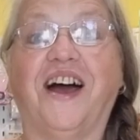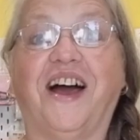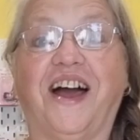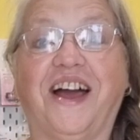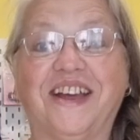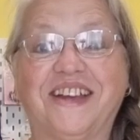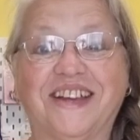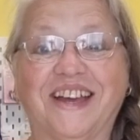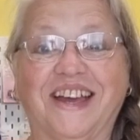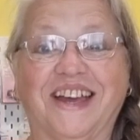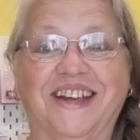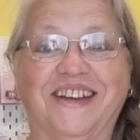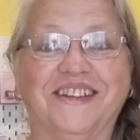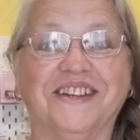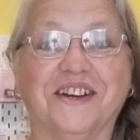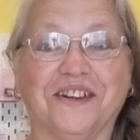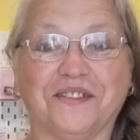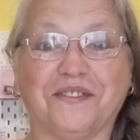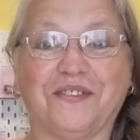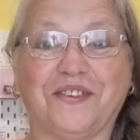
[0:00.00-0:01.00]
Okay,
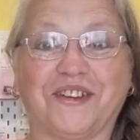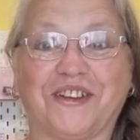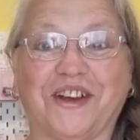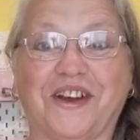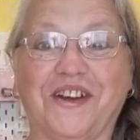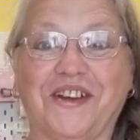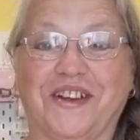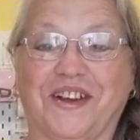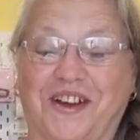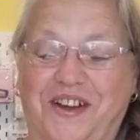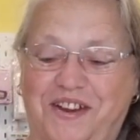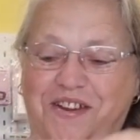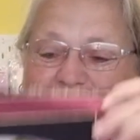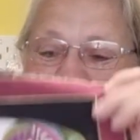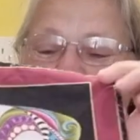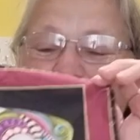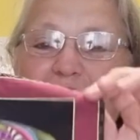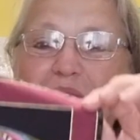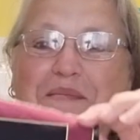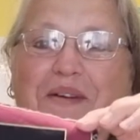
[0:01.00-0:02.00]
not for Coco,
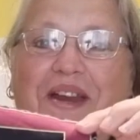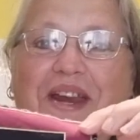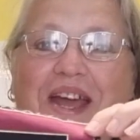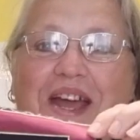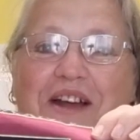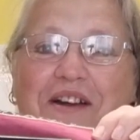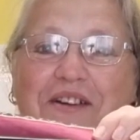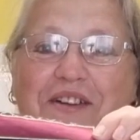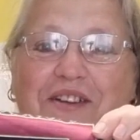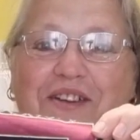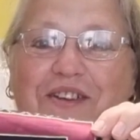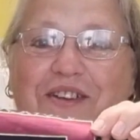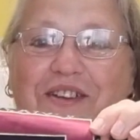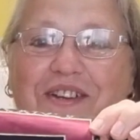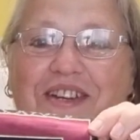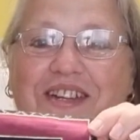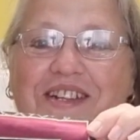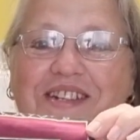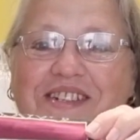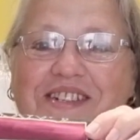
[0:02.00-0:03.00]
but how
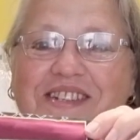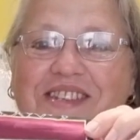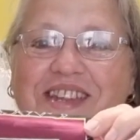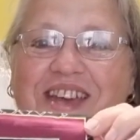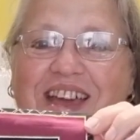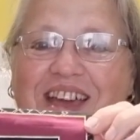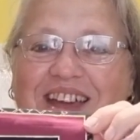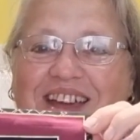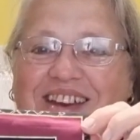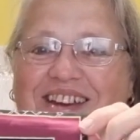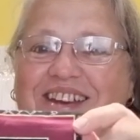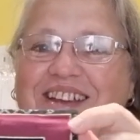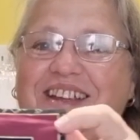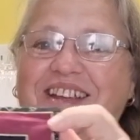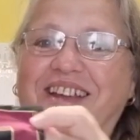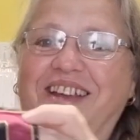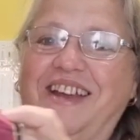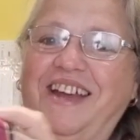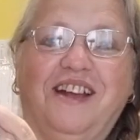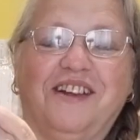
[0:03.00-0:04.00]
cute is that?
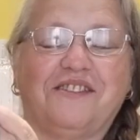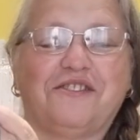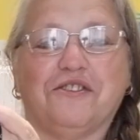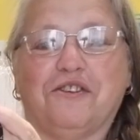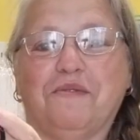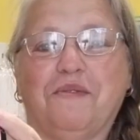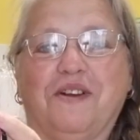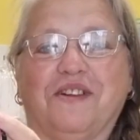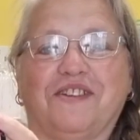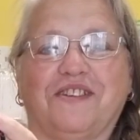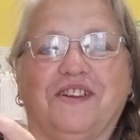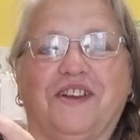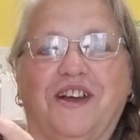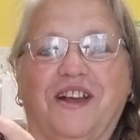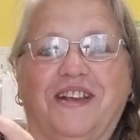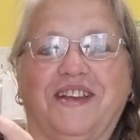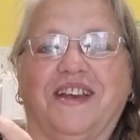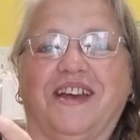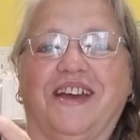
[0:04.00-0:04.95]
It's almost like